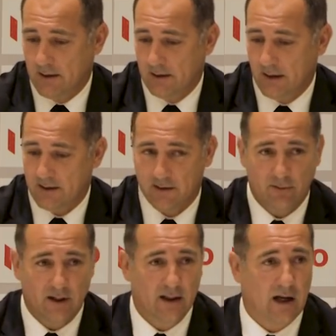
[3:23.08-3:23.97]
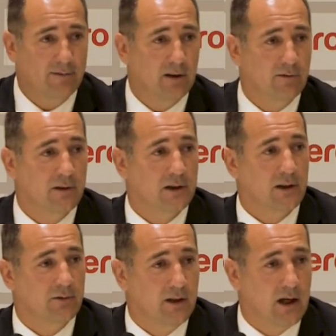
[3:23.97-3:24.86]
That's the way I will
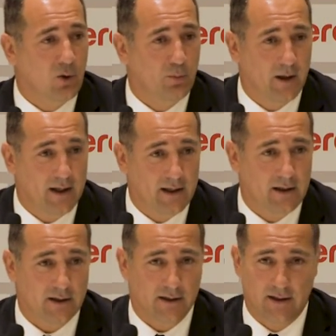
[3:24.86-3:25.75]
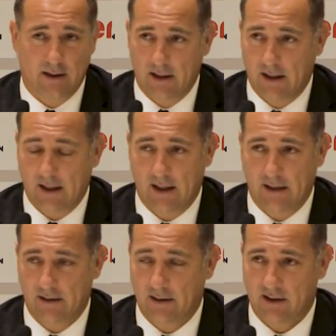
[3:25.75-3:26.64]
work with our players.
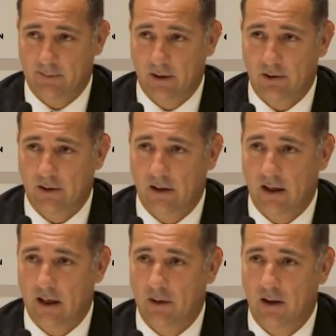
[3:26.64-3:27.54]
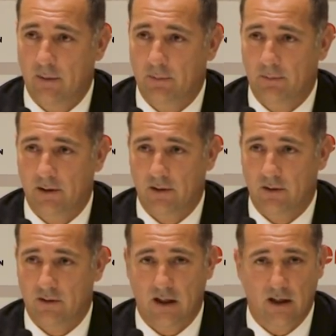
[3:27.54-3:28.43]
And especially I'm happy
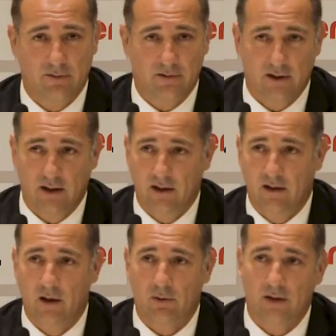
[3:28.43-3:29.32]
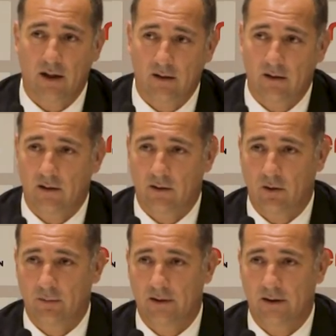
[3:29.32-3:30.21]
because I have seen in our technical
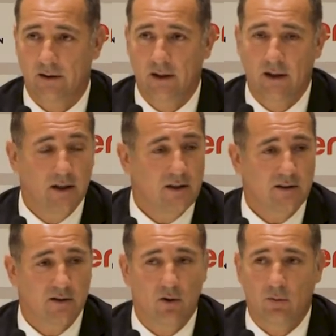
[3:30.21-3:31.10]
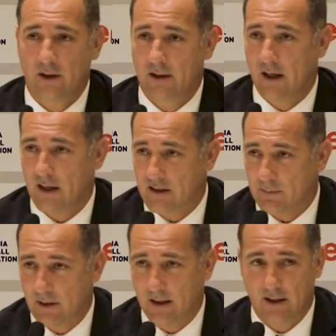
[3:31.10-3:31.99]
committee so many
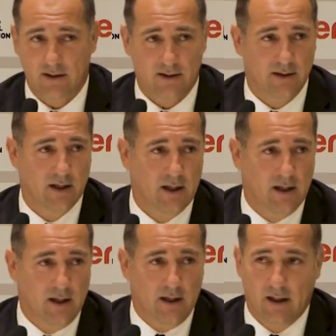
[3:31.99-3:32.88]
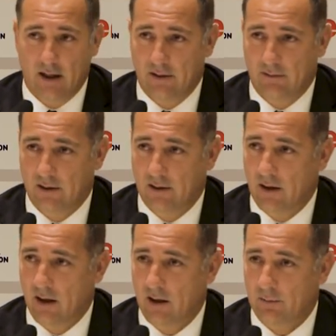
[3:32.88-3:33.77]
ex-players, and with the
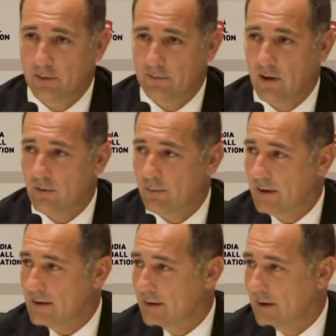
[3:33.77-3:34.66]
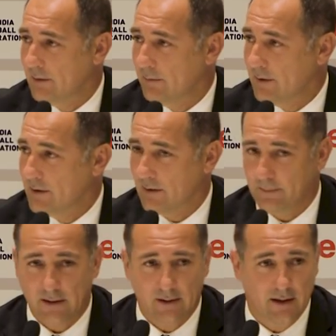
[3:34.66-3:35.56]
help of our president, Mr.
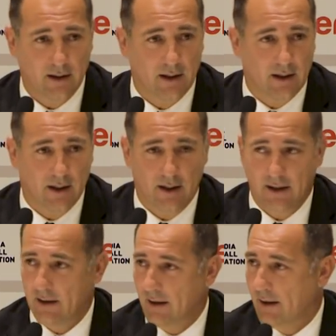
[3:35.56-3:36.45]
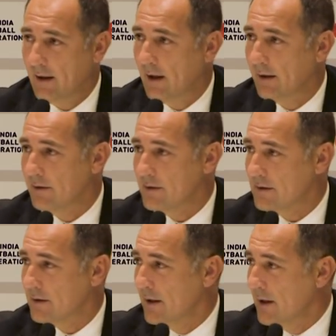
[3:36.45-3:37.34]
Patel, and
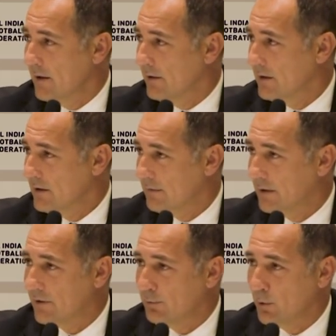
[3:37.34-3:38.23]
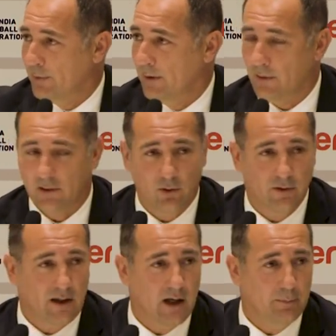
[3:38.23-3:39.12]
others, these wonderful people who
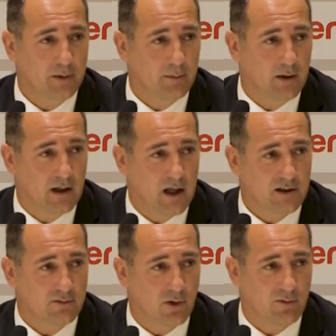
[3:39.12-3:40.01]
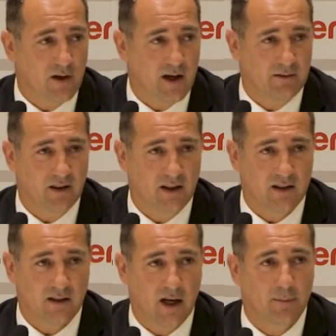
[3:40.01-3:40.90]
were helping me last 4 or 5
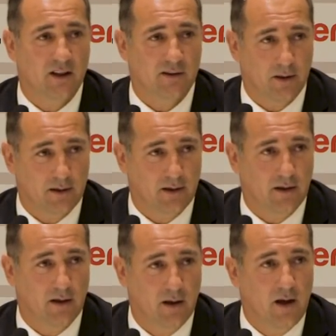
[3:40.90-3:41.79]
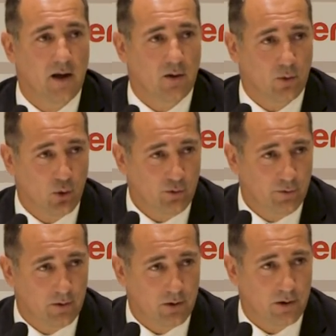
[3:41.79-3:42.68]
days, I'm expecting good
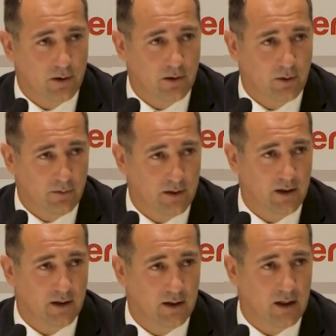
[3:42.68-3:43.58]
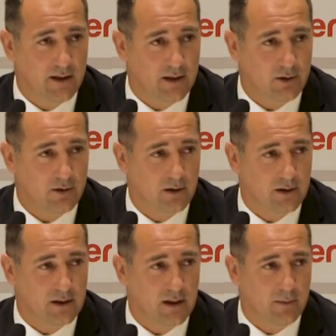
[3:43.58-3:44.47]
future with the India national
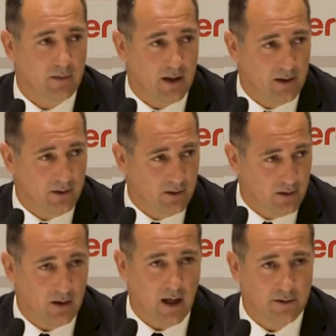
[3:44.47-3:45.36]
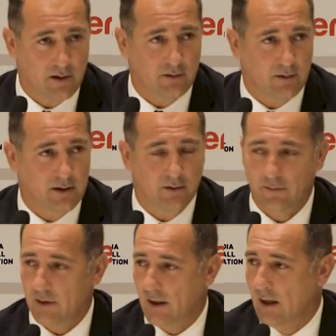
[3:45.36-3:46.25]
team and under
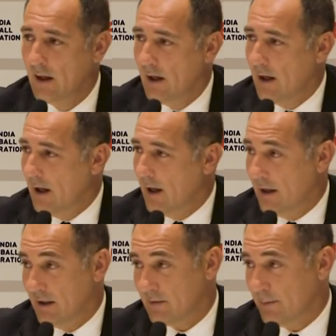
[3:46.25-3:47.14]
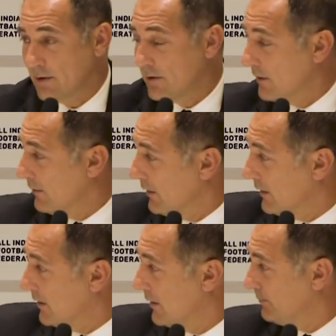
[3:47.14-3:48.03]
23, and especially
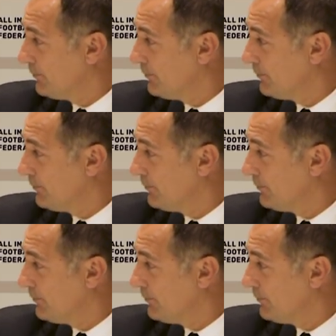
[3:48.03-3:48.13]
with